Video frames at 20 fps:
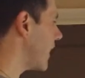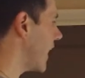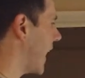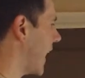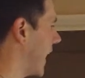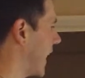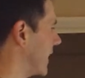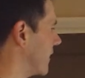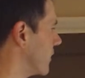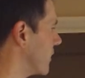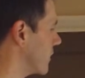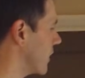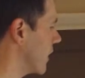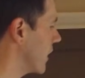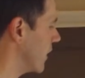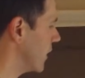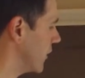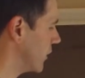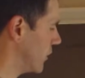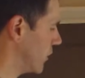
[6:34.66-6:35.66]
And,
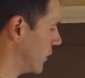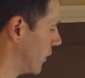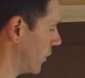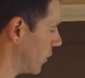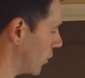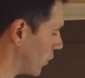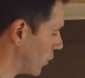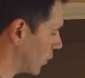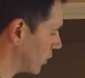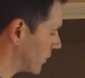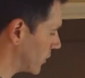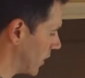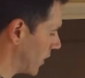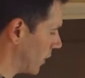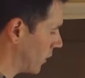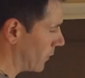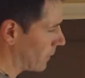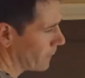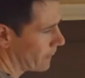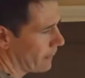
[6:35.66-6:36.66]
you know,
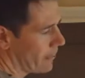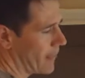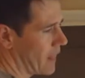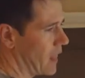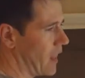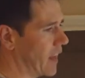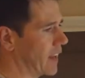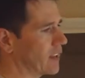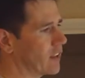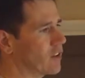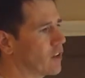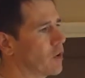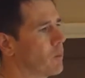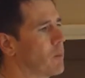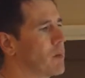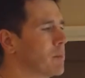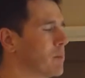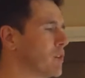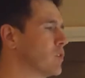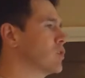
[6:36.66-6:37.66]
also, like, you know,
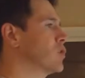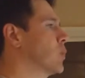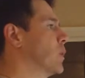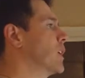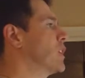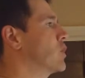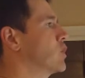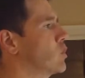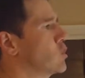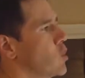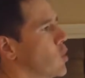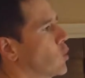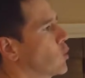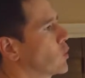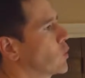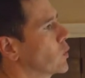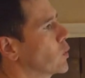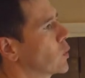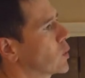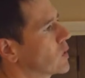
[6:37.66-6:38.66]
maybe you tweaked your
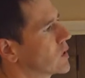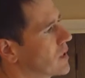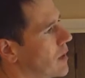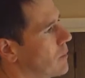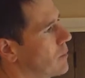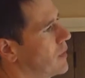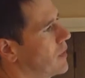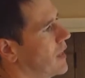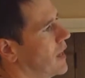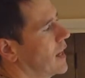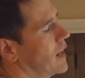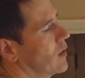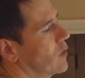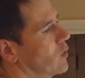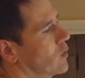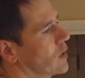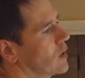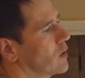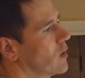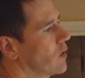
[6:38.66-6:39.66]
shoulder or something,
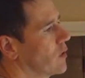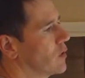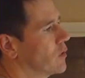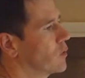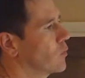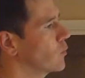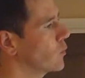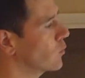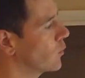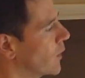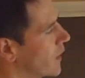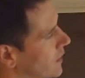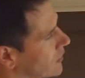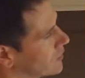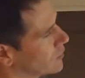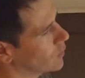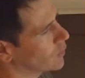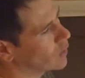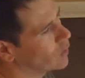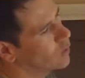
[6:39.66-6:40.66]
or, you know, you went
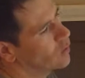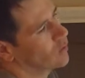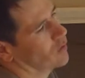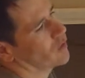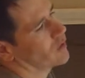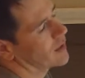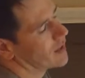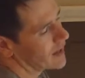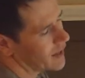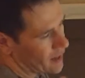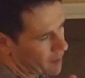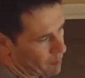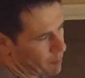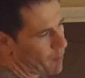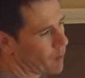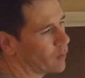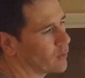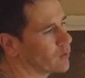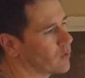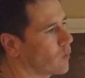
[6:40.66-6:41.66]
into a corner and hit a
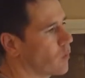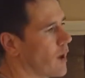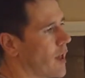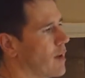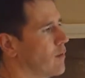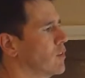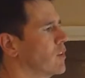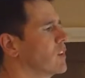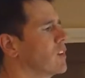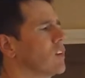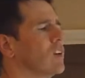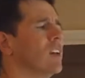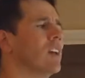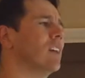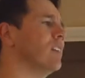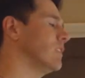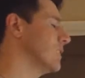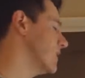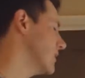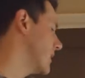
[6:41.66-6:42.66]
post or whatever, you know,
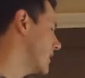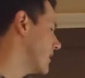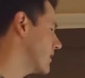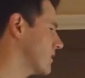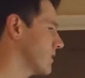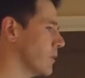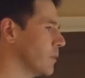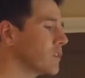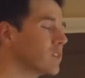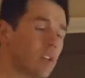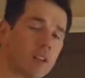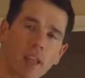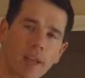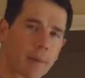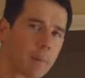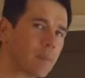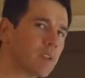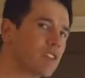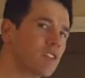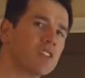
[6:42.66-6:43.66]
just get someone to
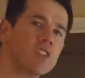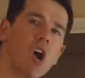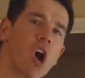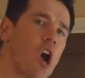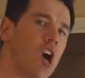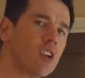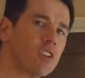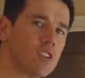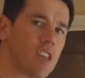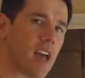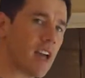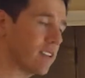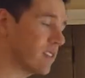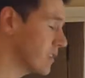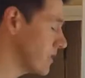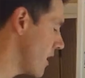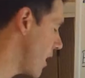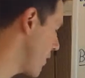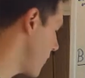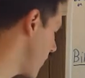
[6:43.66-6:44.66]
like massage that
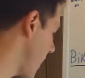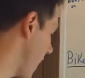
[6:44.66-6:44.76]
stuff